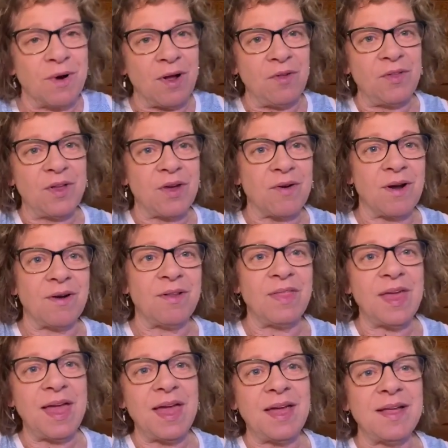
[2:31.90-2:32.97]
Around the crown
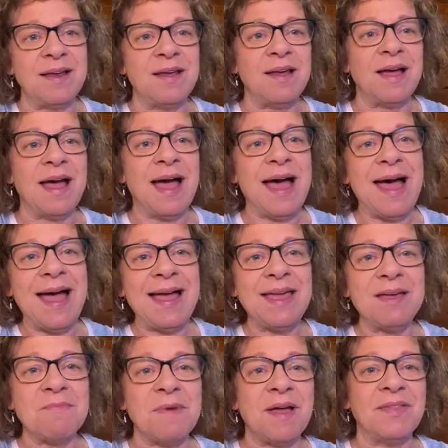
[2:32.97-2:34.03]
of the head, I
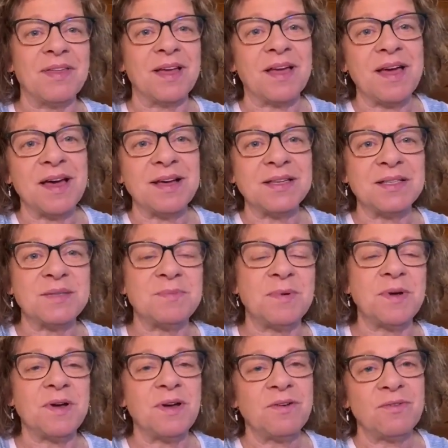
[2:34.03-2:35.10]
am on the cusp
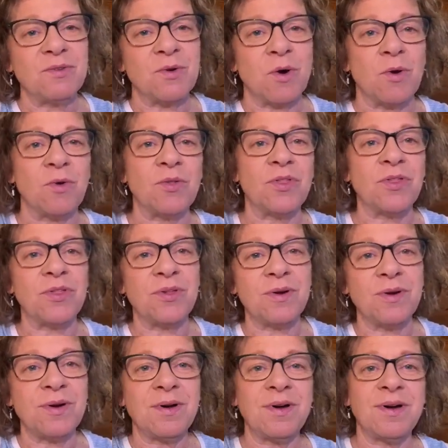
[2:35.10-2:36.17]
of growth.
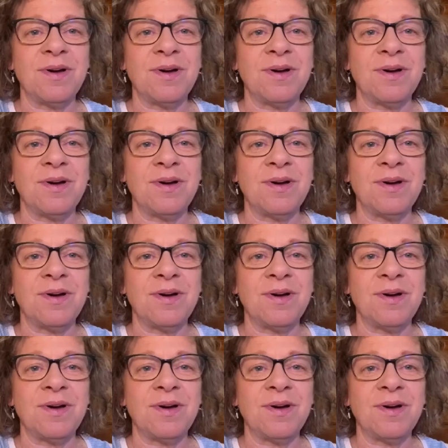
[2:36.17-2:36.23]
